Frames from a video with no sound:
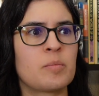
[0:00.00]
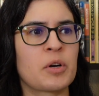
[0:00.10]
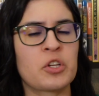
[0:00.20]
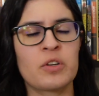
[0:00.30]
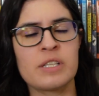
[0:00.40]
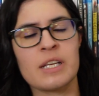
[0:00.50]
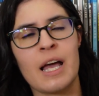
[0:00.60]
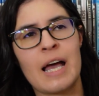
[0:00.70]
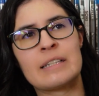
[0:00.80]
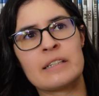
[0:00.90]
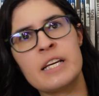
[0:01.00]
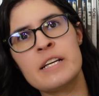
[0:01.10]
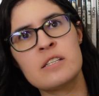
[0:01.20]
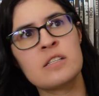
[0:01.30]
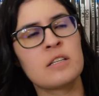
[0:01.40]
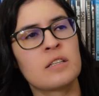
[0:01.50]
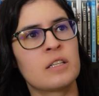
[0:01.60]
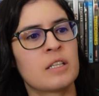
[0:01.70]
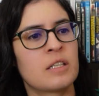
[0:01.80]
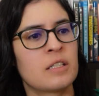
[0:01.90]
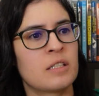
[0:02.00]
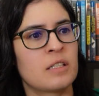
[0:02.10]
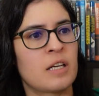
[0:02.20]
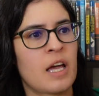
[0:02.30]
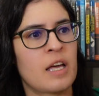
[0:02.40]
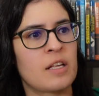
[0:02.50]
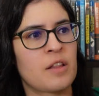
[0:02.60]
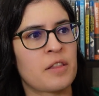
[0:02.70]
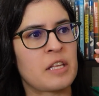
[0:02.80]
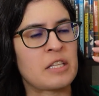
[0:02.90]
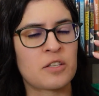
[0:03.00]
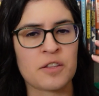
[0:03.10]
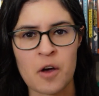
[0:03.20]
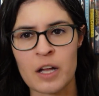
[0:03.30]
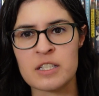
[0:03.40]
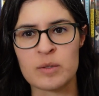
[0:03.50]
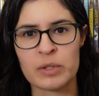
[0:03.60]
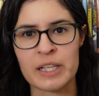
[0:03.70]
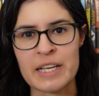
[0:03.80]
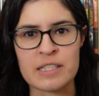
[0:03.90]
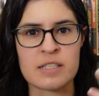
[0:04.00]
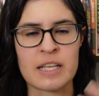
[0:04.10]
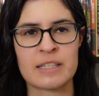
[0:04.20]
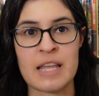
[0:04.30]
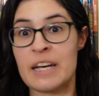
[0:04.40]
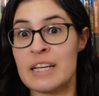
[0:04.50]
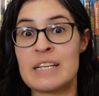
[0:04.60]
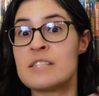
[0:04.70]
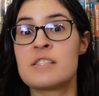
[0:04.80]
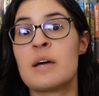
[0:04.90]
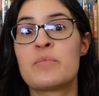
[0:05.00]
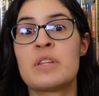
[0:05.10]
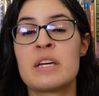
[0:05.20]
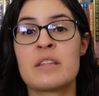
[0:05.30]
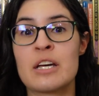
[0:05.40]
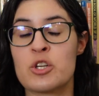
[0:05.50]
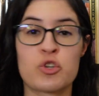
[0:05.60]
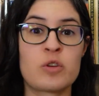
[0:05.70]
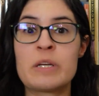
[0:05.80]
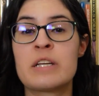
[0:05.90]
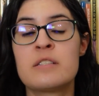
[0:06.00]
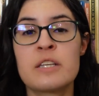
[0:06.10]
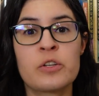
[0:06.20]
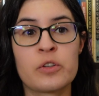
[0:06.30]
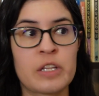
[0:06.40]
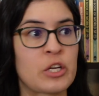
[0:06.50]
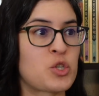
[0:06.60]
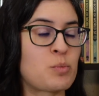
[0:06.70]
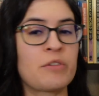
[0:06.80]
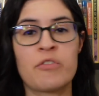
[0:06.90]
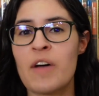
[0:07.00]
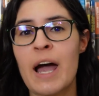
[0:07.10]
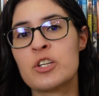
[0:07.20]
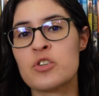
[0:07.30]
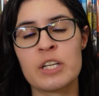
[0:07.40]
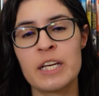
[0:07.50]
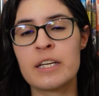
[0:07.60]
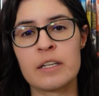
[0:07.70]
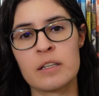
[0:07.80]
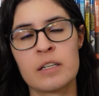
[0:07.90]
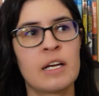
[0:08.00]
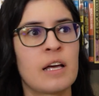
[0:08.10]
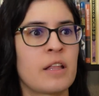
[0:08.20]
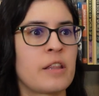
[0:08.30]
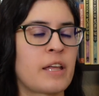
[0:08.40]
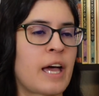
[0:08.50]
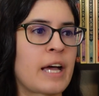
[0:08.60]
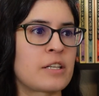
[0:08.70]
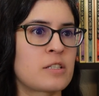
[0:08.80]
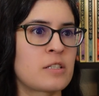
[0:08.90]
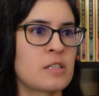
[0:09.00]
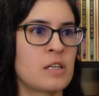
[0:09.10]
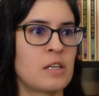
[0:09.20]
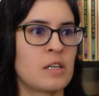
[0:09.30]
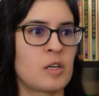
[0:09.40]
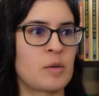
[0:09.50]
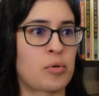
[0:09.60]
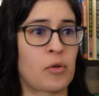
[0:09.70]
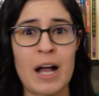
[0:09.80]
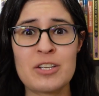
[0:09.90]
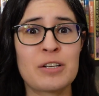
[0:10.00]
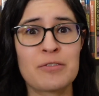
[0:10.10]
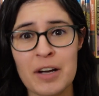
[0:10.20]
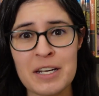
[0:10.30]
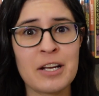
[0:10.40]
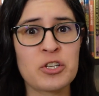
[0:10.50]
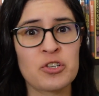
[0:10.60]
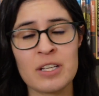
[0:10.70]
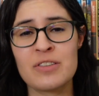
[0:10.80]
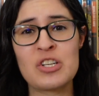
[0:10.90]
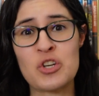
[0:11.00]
But there is at least these thoughts in place that that is something that should be considered, that should be factored in, that project funding should even